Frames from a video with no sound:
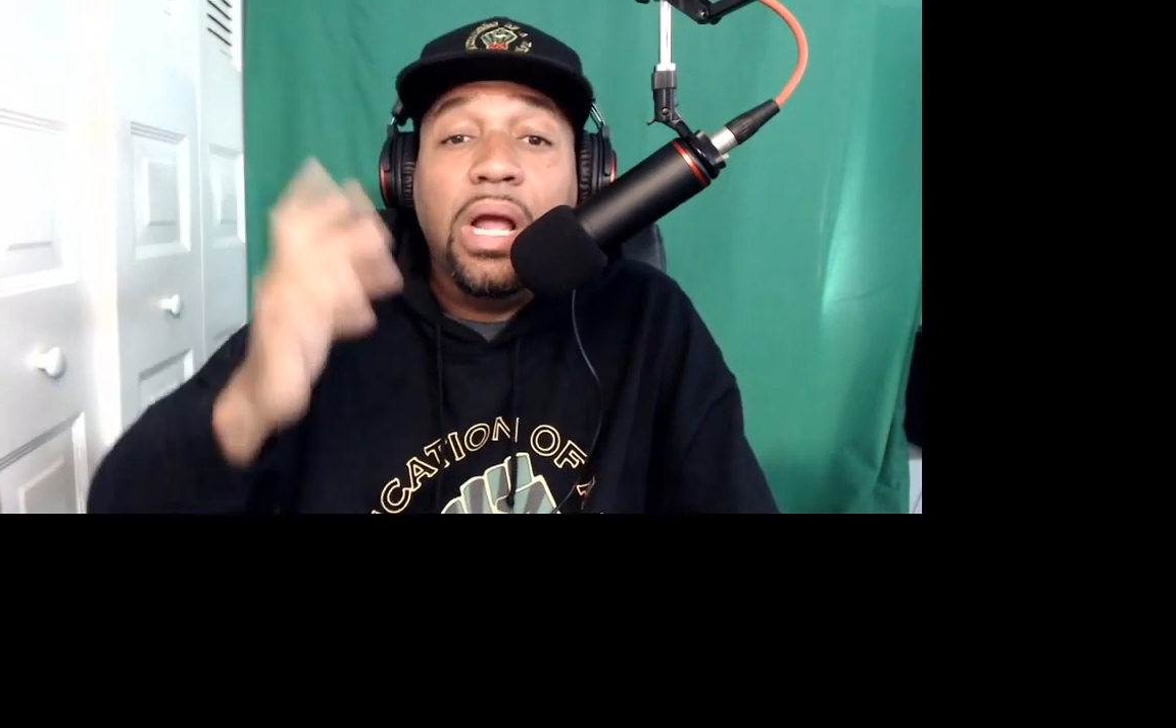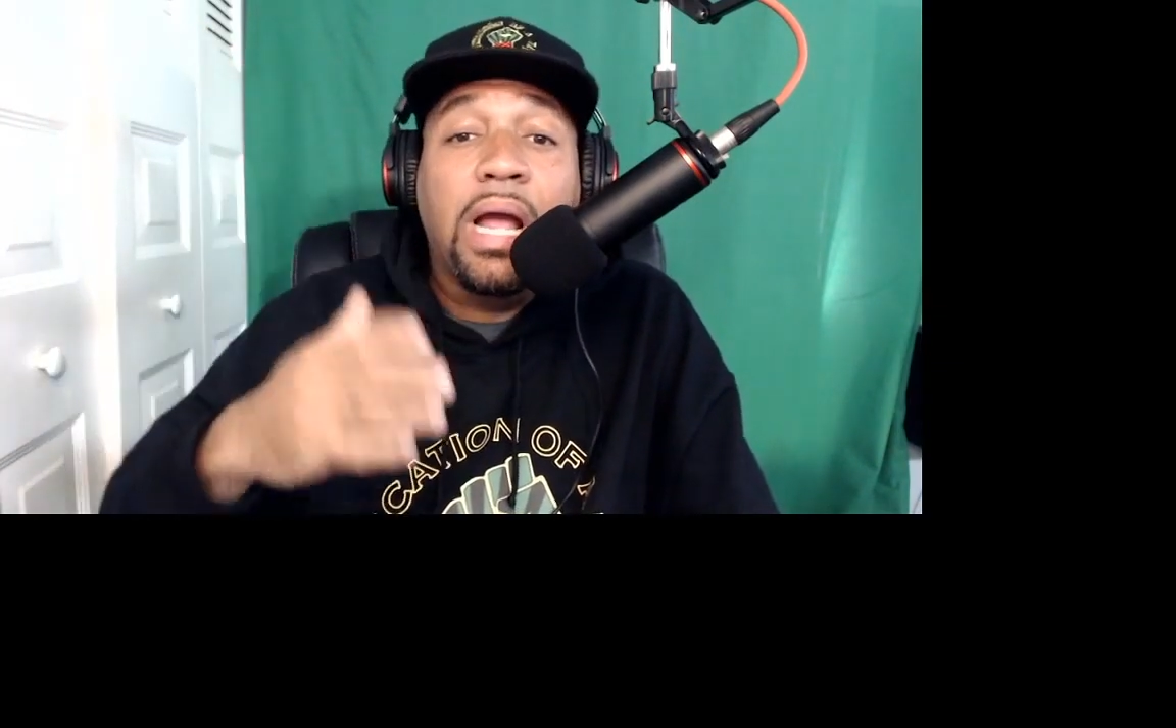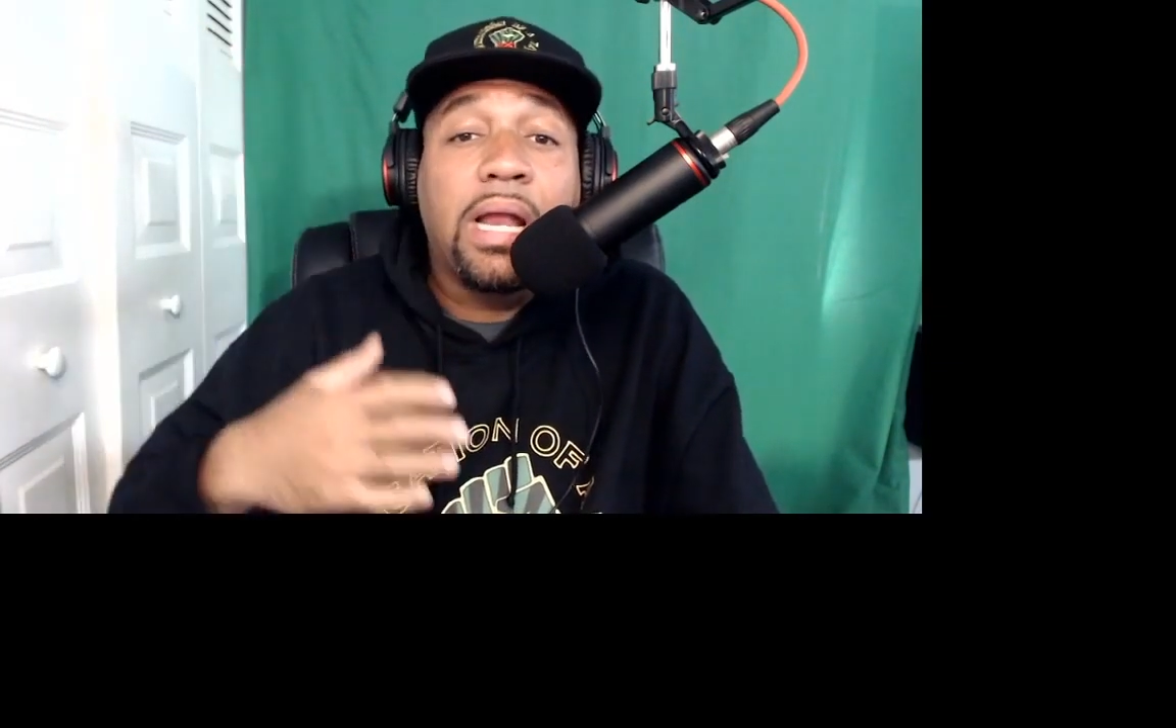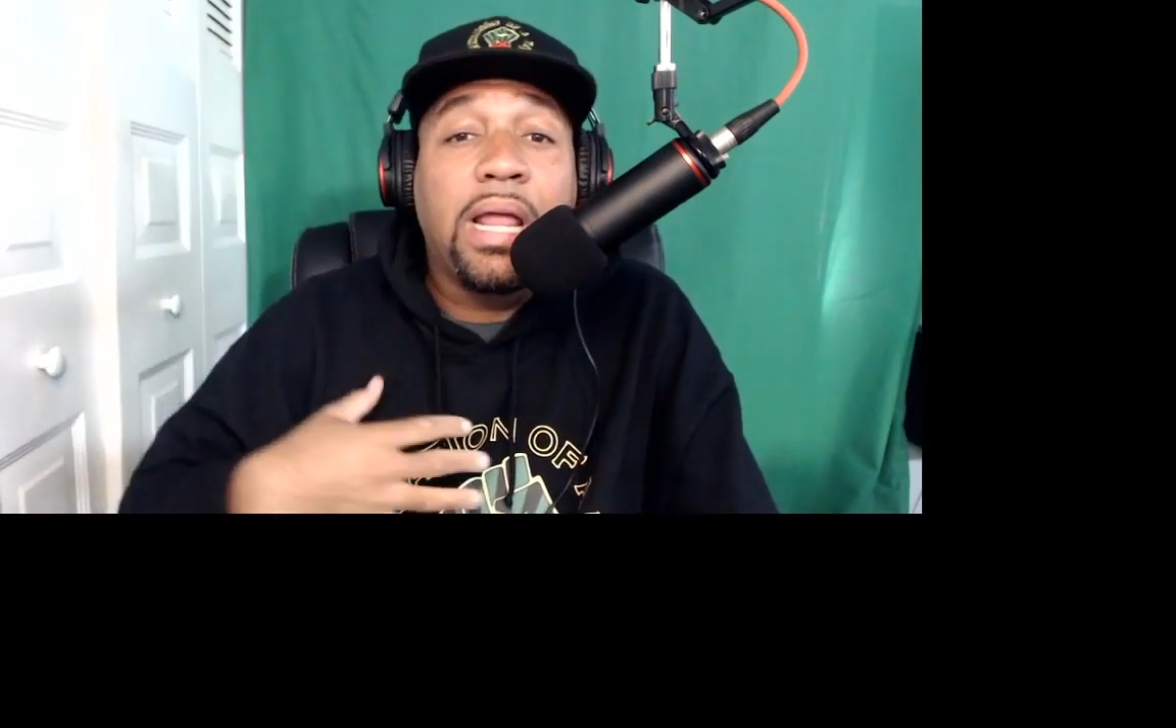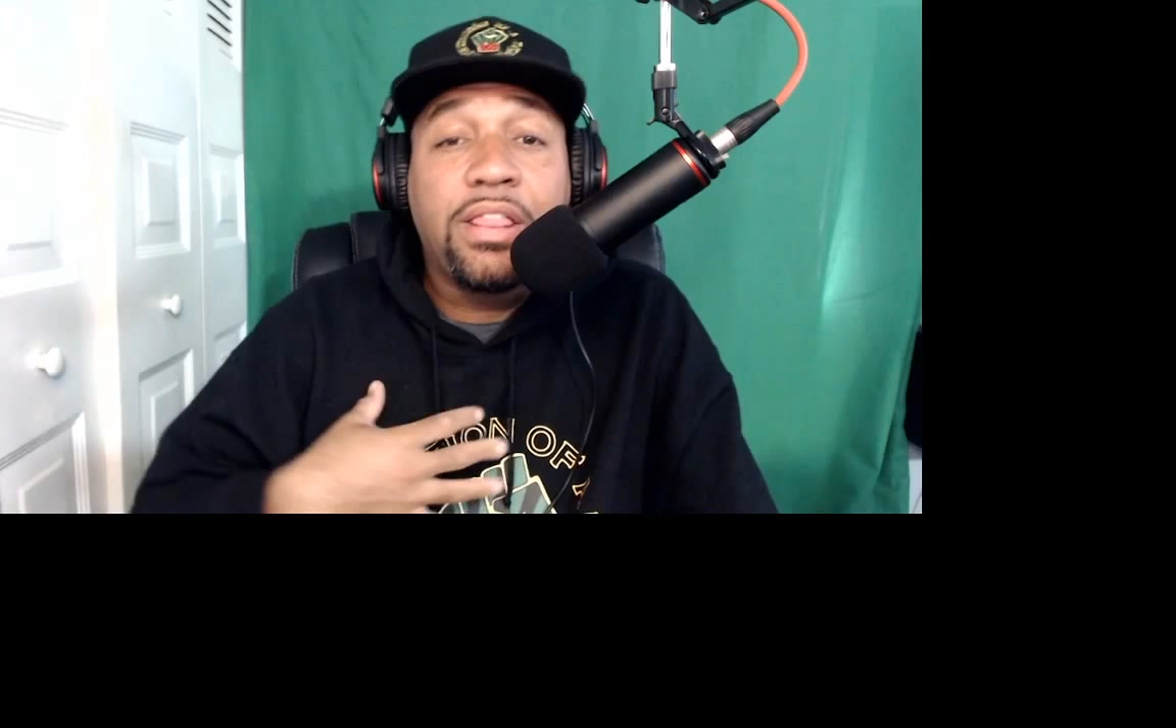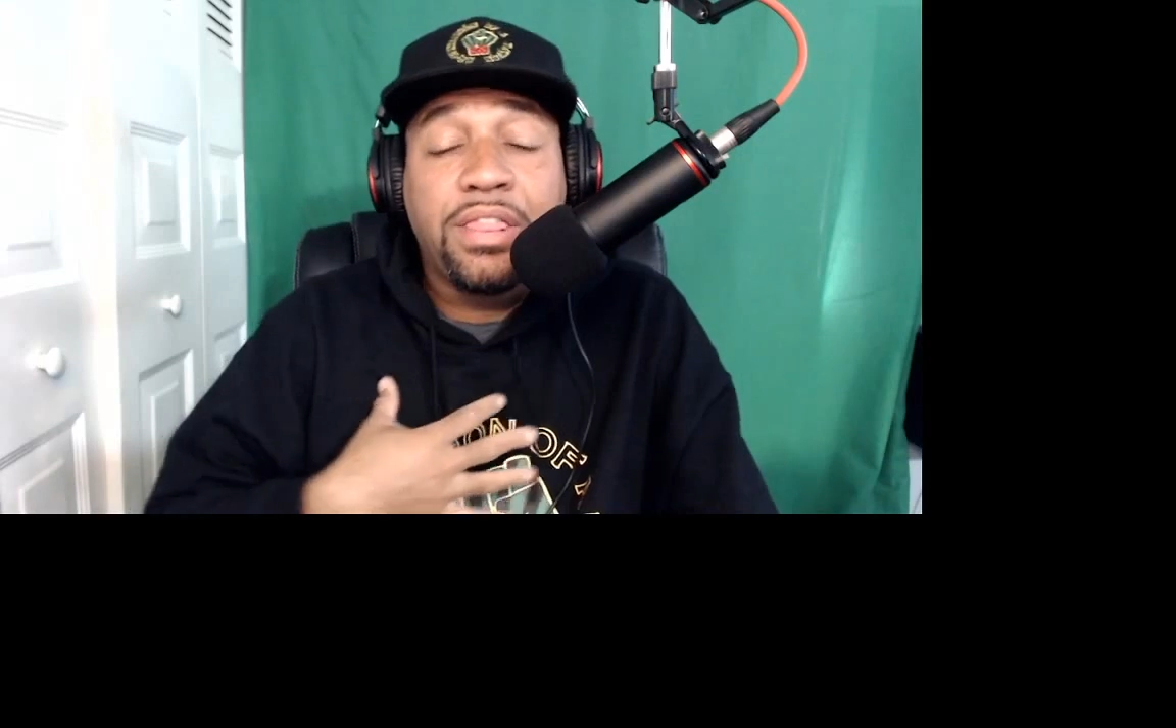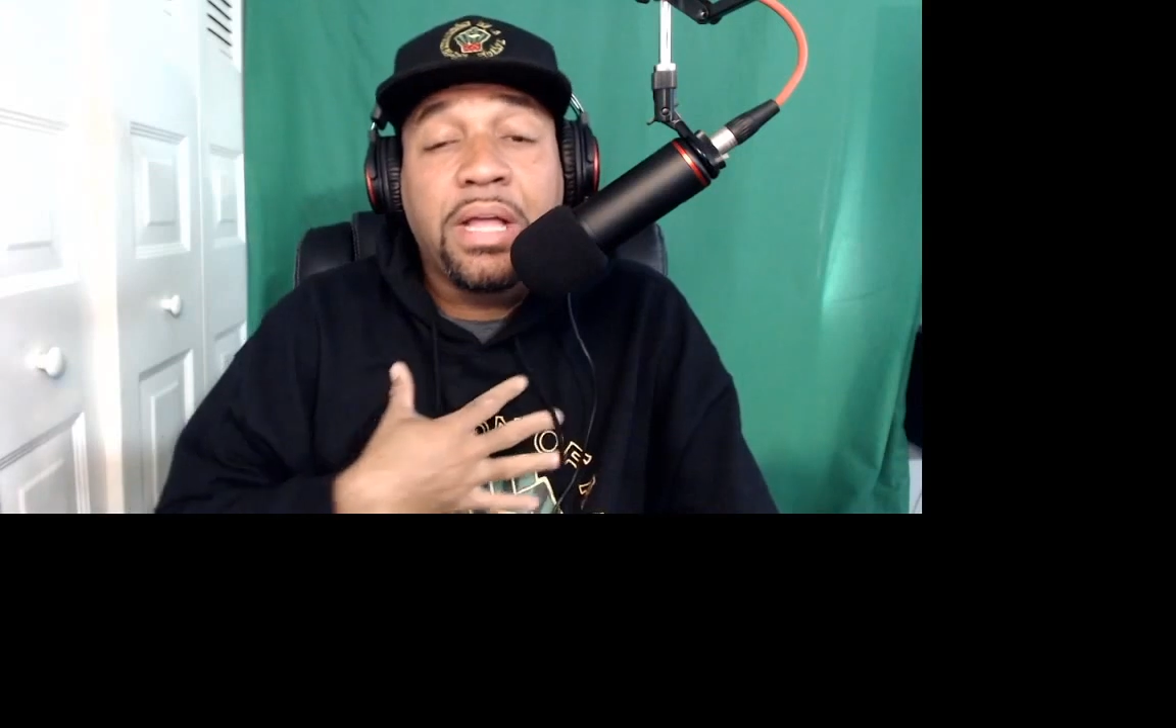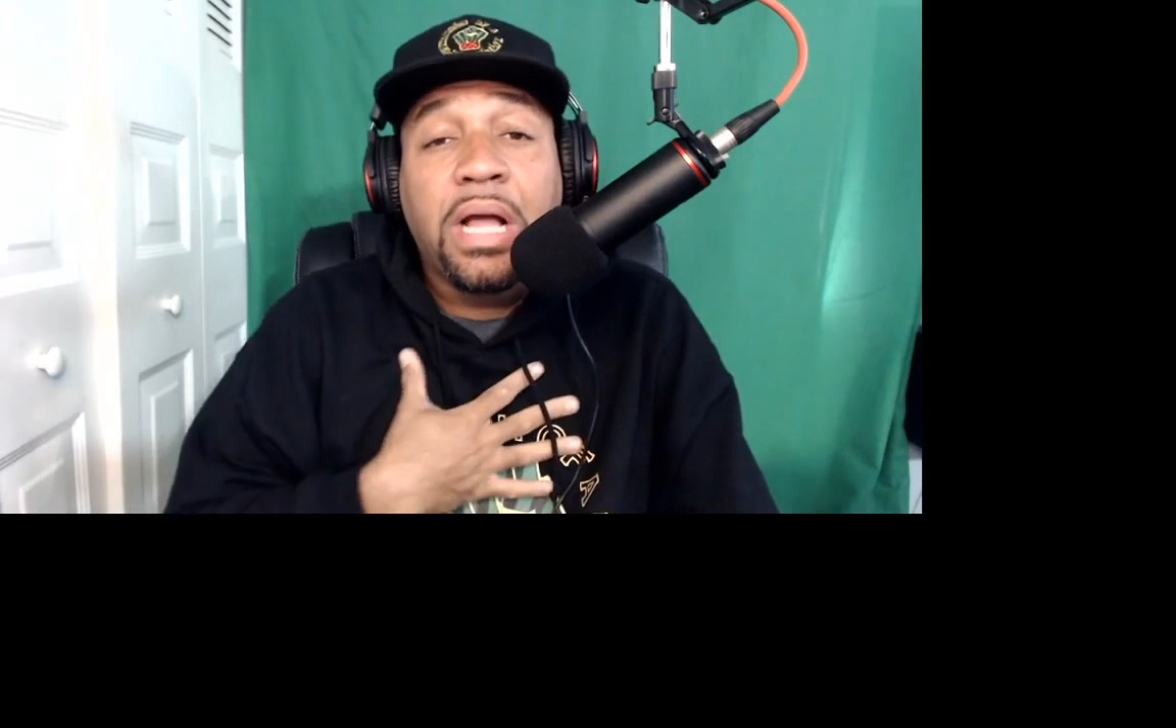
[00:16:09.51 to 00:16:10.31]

and they think I